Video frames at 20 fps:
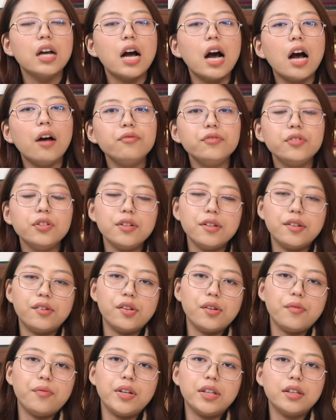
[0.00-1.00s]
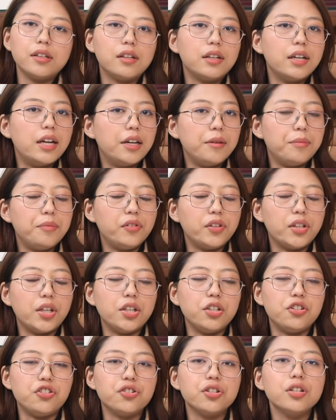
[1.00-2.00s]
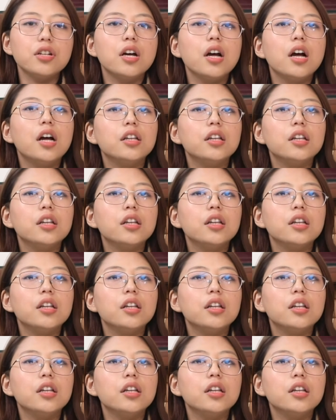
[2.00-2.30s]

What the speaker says: After receiving the clarification,